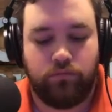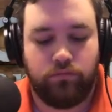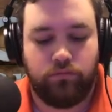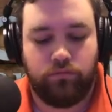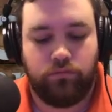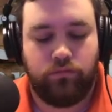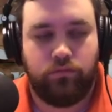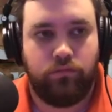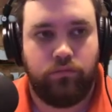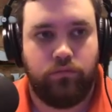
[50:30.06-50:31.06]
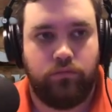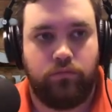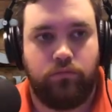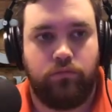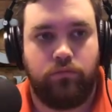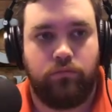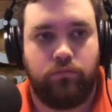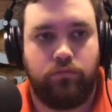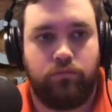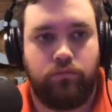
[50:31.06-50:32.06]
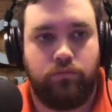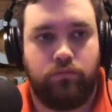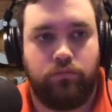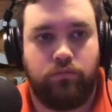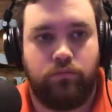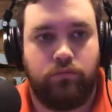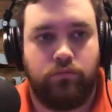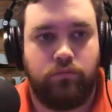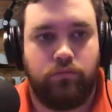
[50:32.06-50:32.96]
(silent)